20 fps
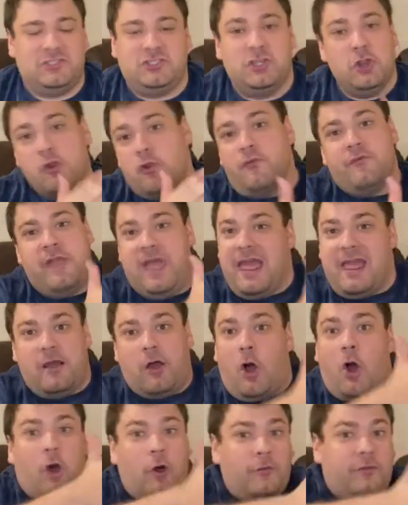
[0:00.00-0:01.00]
do
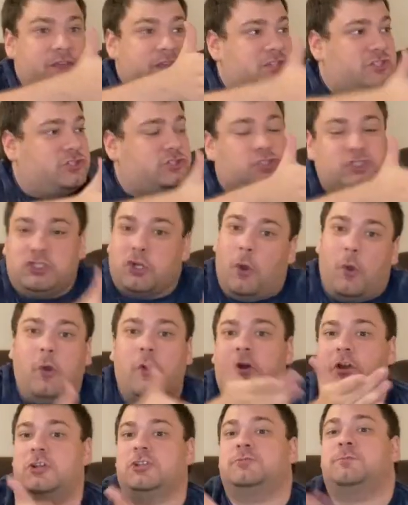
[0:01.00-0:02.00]
all these
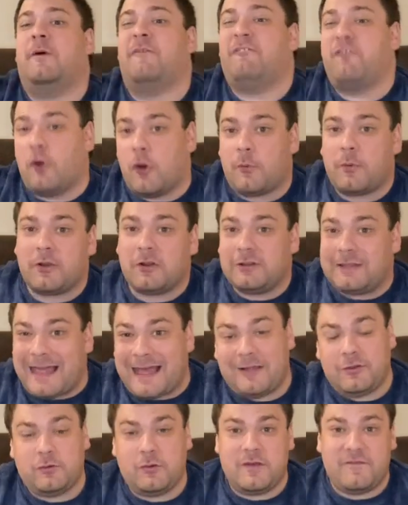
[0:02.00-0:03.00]
chores before we're
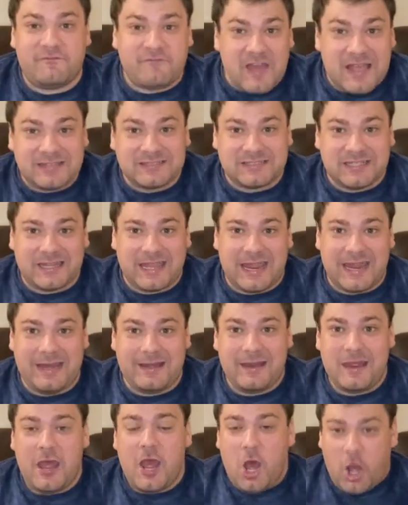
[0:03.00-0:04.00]
allowed to
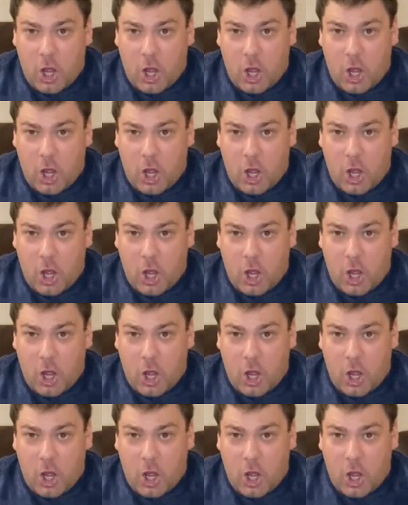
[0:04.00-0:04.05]
investigate.